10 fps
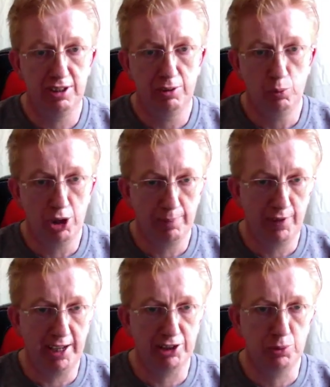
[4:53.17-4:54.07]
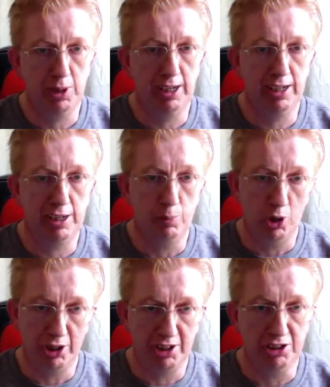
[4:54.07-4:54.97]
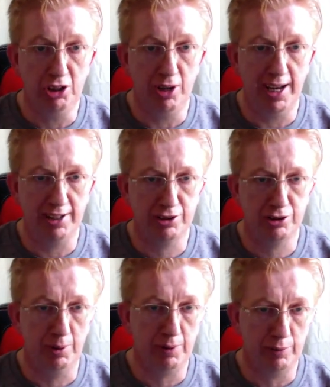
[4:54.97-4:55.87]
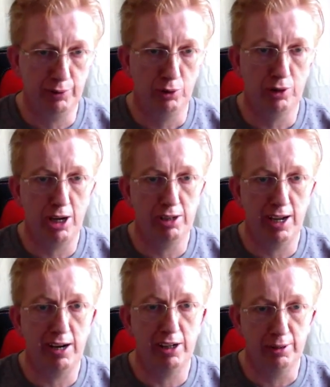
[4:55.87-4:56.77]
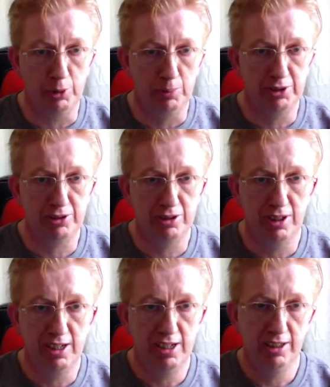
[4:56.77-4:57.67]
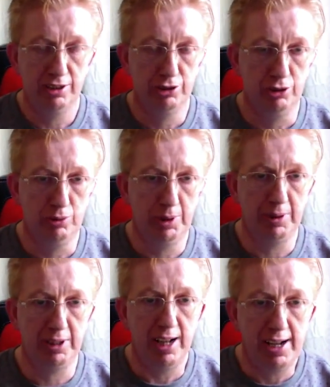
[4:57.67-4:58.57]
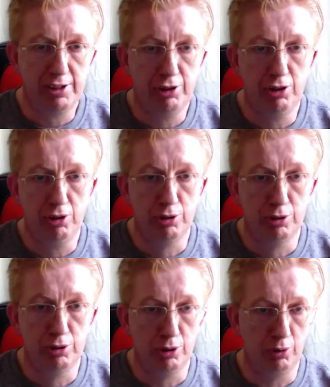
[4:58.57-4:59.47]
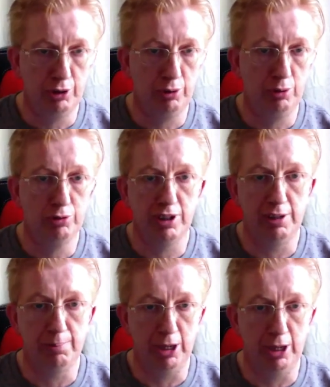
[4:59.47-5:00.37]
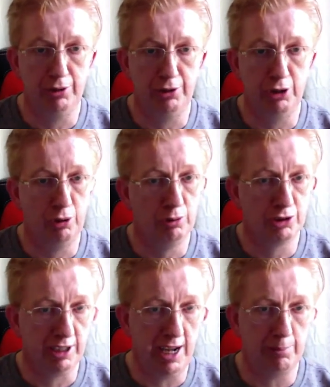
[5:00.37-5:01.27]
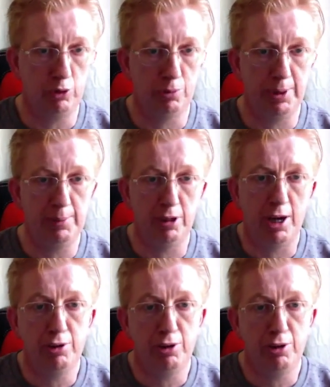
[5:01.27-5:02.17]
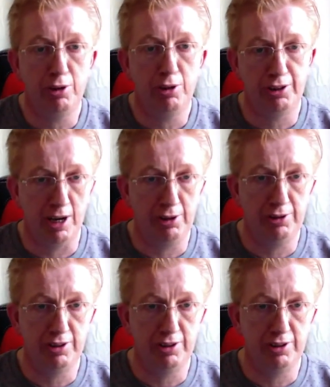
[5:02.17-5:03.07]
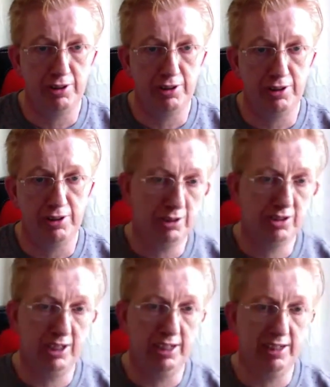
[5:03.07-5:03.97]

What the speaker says: one in Venezuela, and one in the US. So we've got 4 out there at the moment. So we would like to grow on those and build on those and get more people out on the ground, out